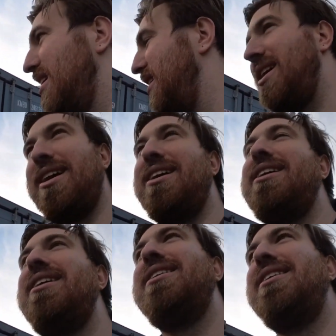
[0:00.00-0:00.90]

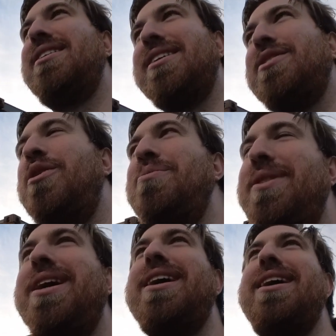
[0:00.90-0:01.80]
Let's hope
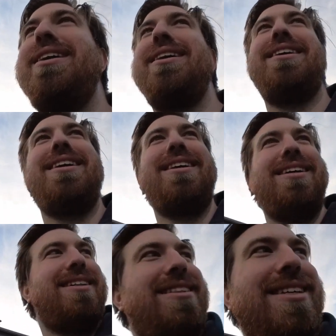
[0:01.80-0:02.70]
that
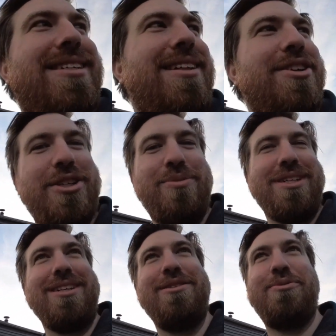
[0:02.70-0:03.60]
this dealership
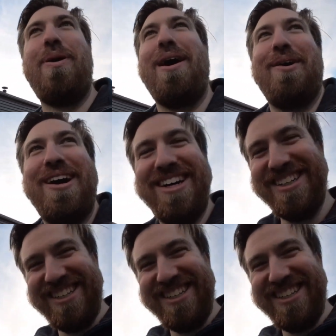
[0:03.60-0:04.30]
doesn't lose power.